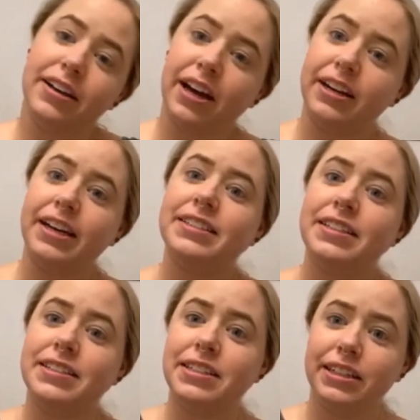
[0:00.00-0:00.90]
Nice
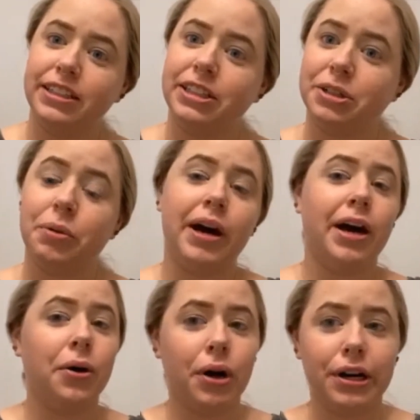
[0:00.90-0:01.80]
to see you.
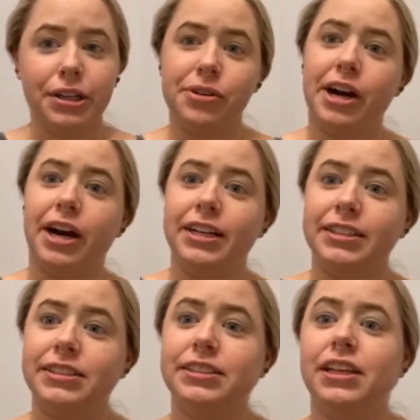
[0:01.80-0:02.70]
How are you
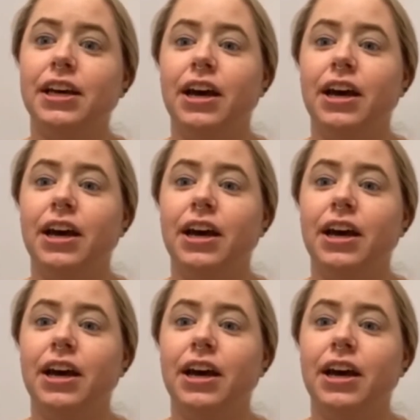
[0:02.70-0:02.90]
guys?